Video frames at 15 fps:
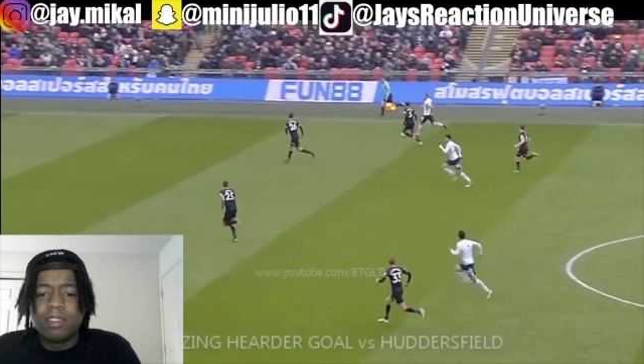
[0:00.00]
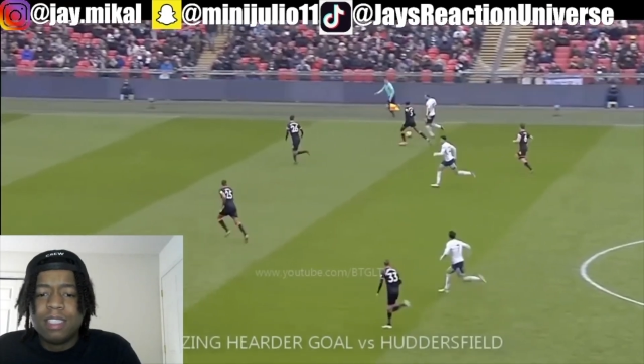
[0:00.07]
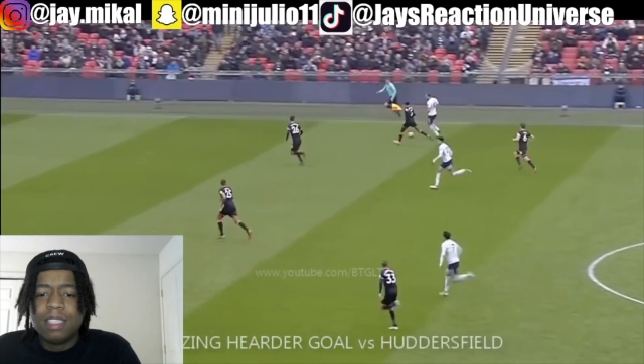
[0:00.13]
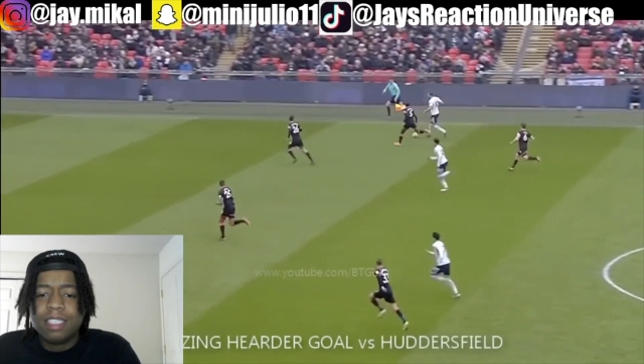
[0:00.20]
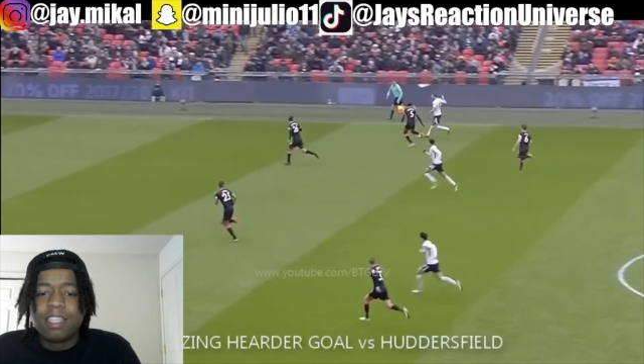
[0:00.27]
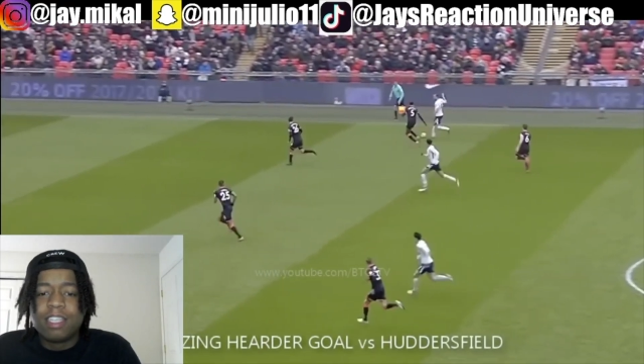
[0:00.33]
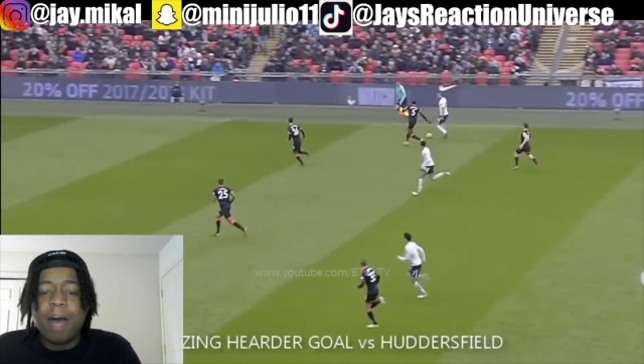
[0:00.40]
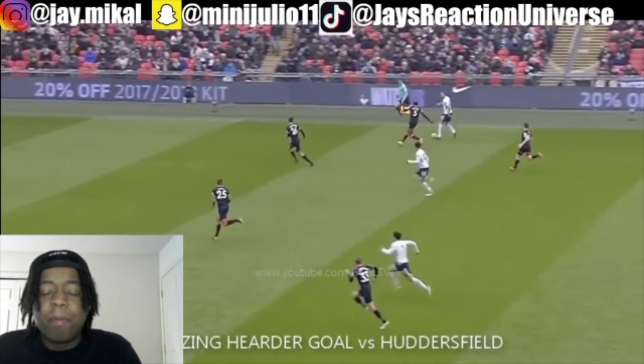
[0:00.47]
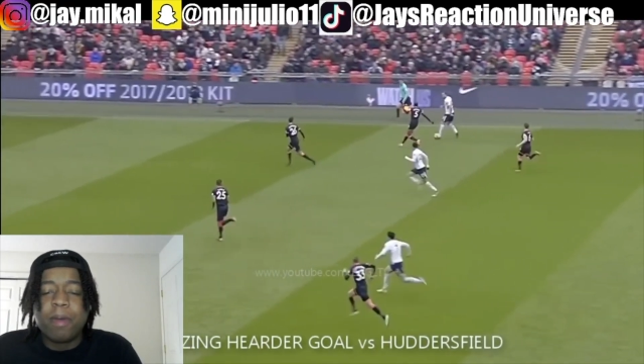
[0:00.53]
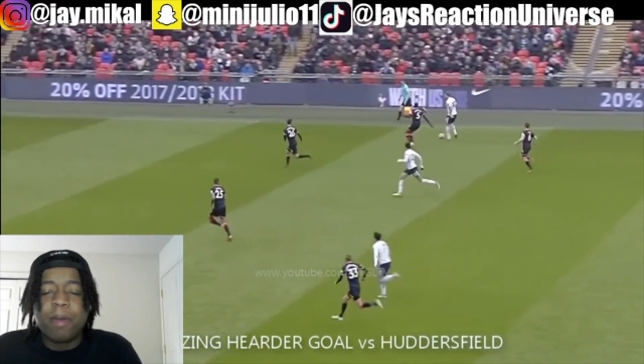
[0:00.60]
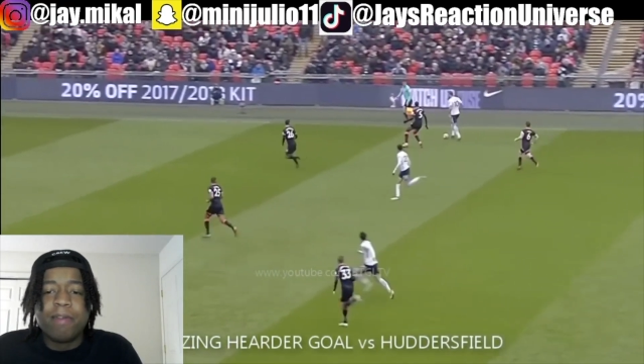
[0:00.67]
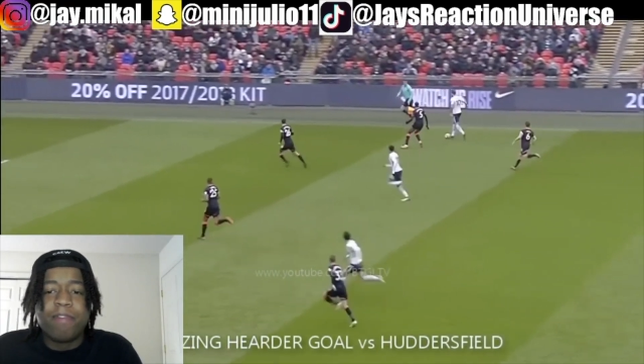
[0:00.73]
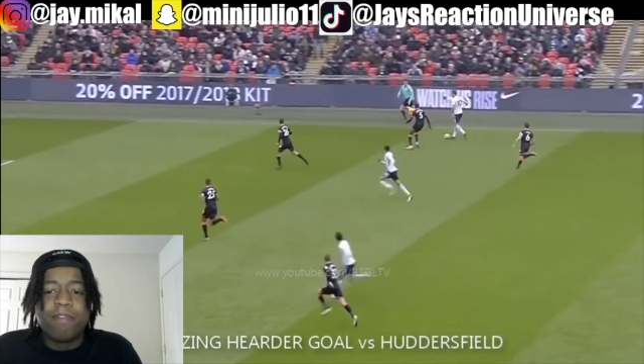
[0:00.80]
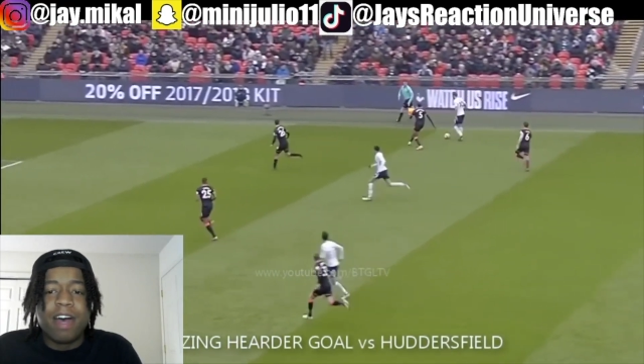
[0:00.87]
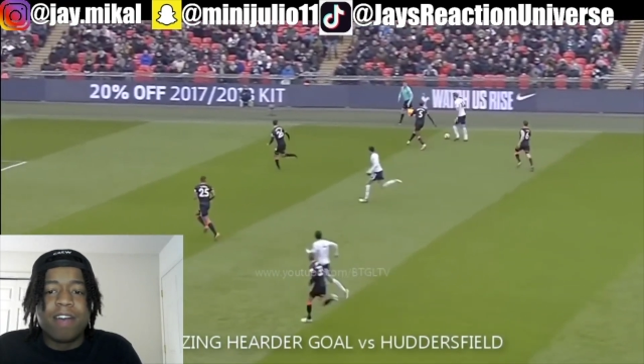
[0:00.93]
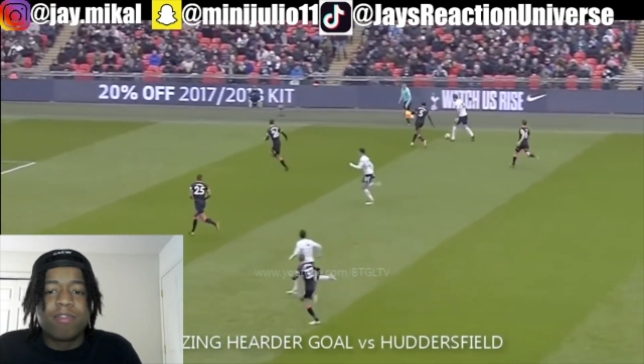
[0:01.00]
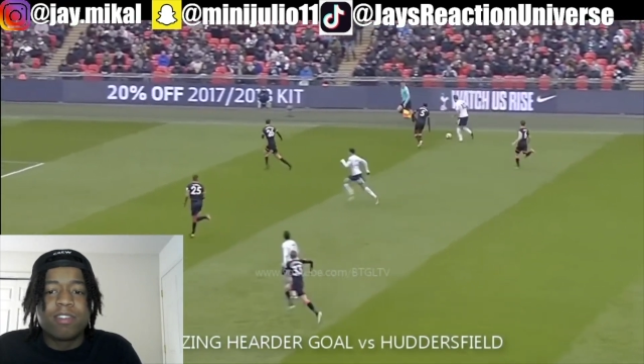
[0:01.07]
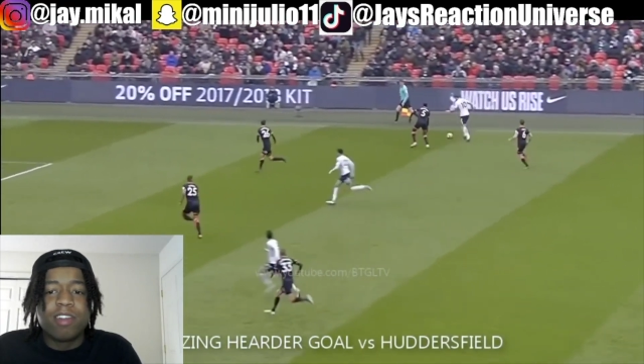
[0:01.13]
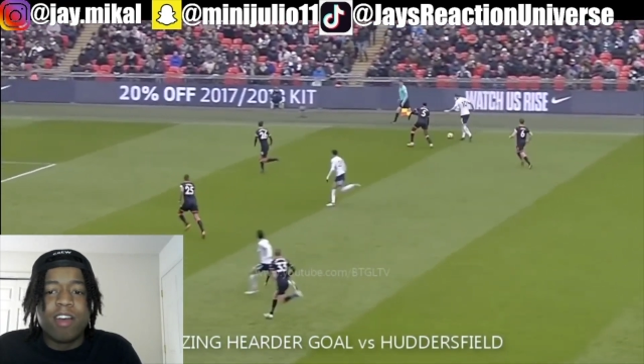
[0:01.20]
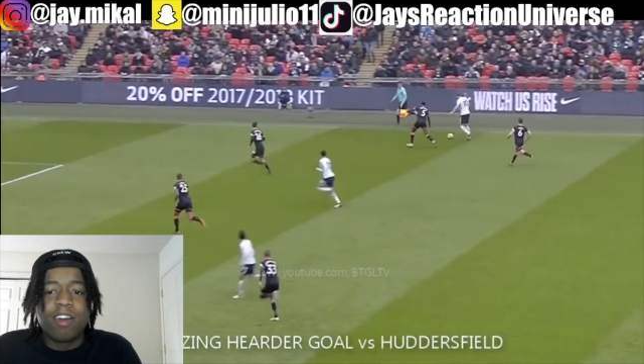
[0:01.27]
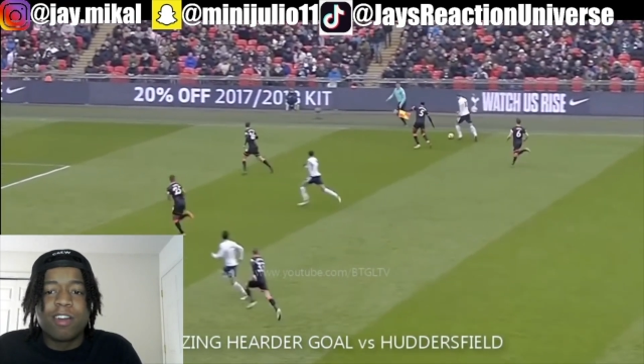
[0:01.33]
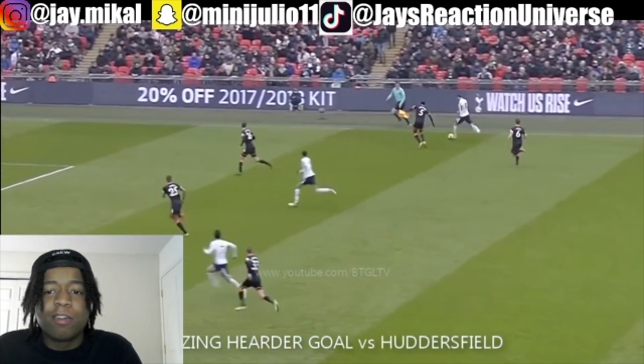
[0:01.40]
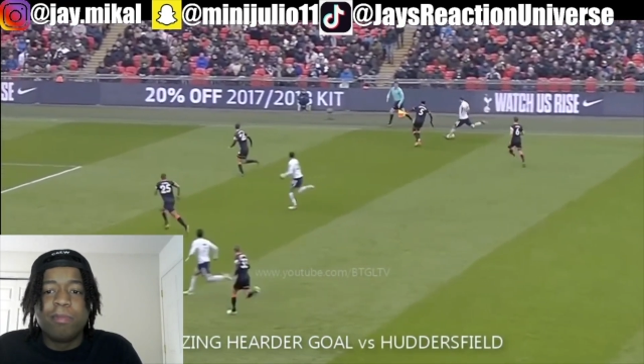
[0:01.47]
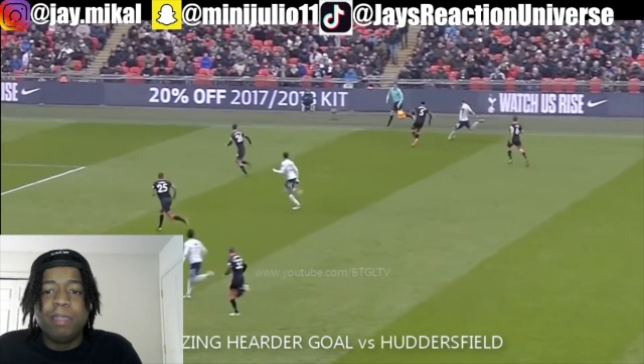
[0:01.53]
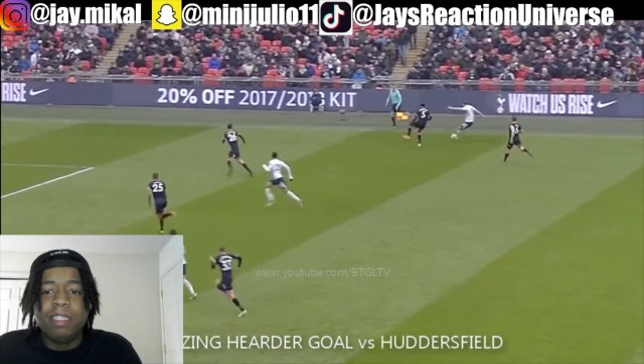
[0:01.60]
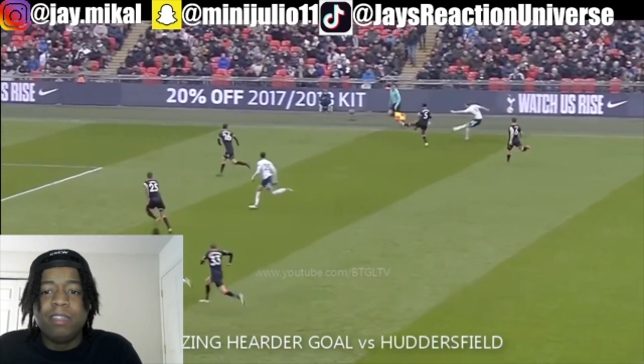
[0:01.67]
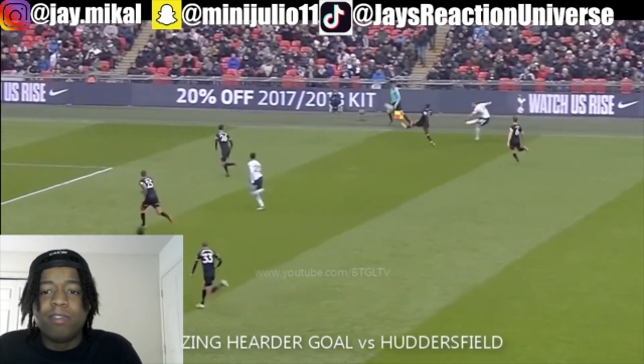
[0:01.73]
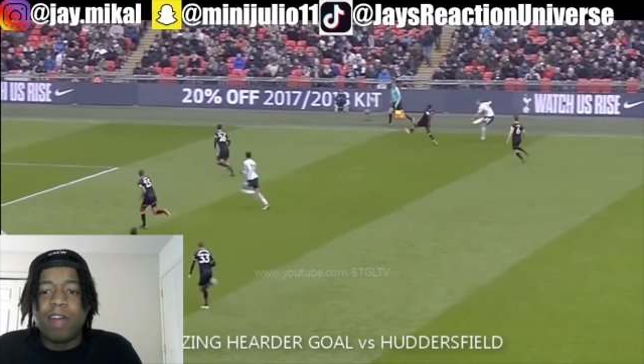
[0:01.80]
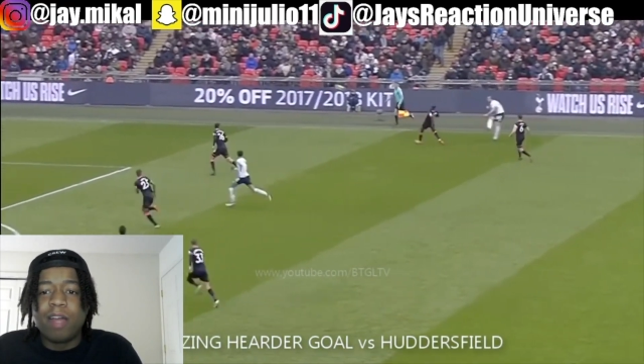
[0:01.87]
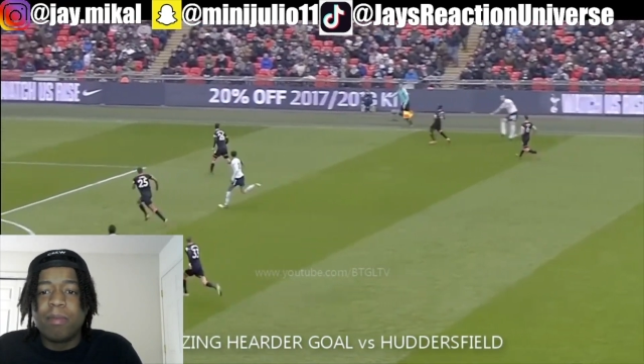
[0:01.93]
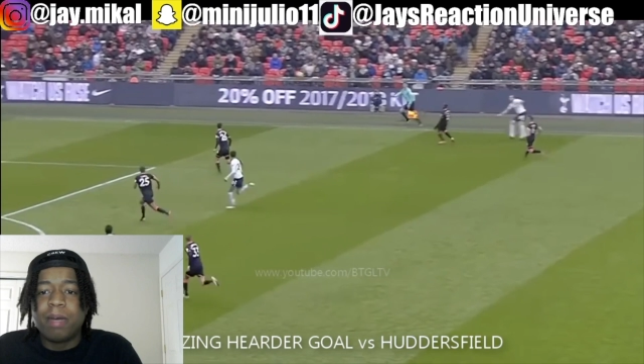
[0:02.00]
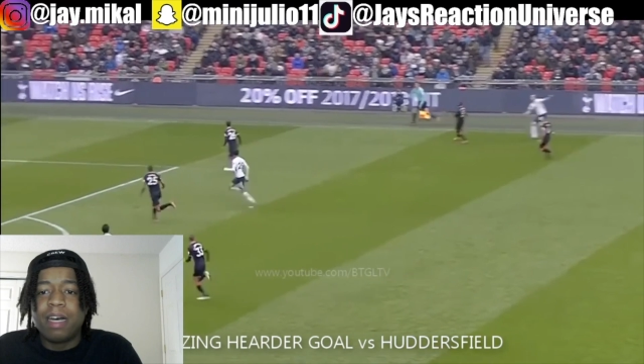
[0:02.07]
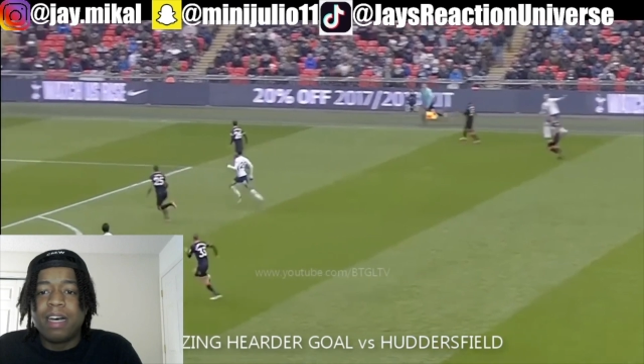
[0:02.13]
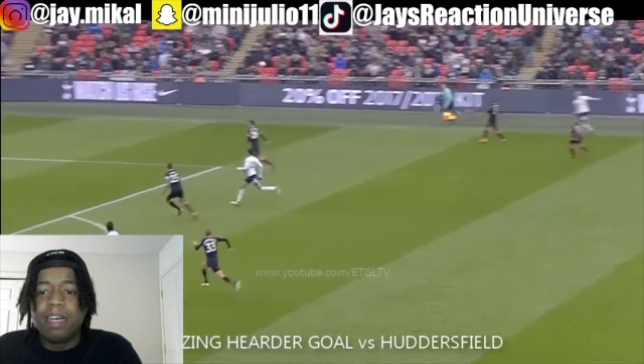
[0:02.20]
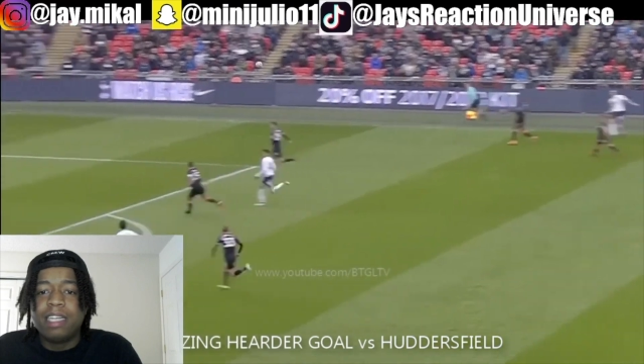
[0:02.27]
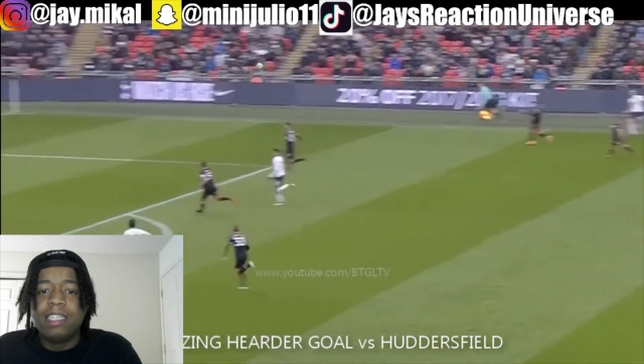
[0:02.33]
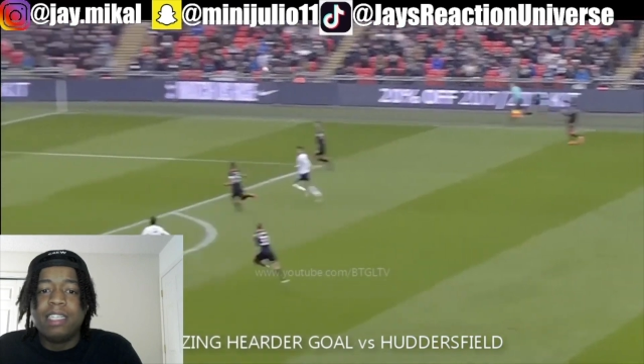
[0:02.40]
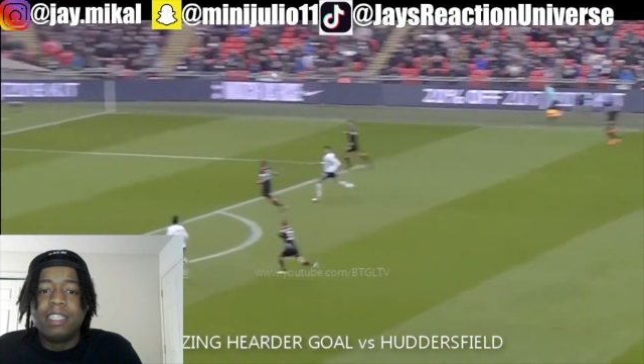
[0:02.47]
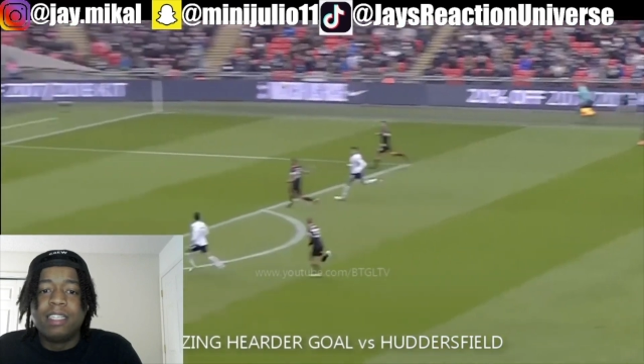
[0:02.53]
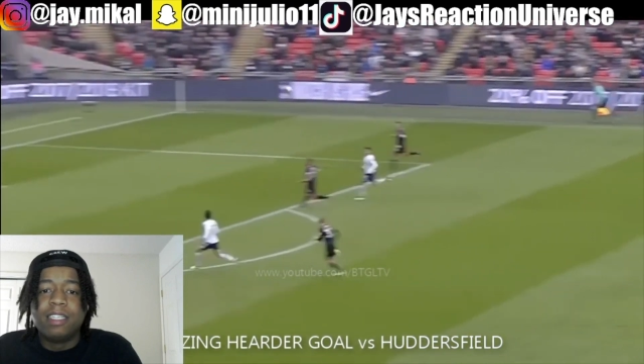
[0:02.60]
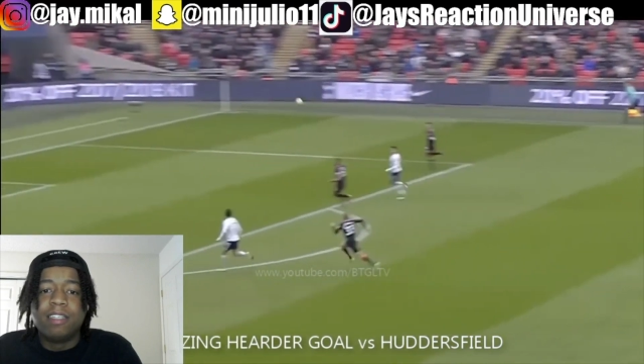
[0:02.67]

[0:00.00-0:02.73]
So I'll put him 5. Ronaldo will be right behind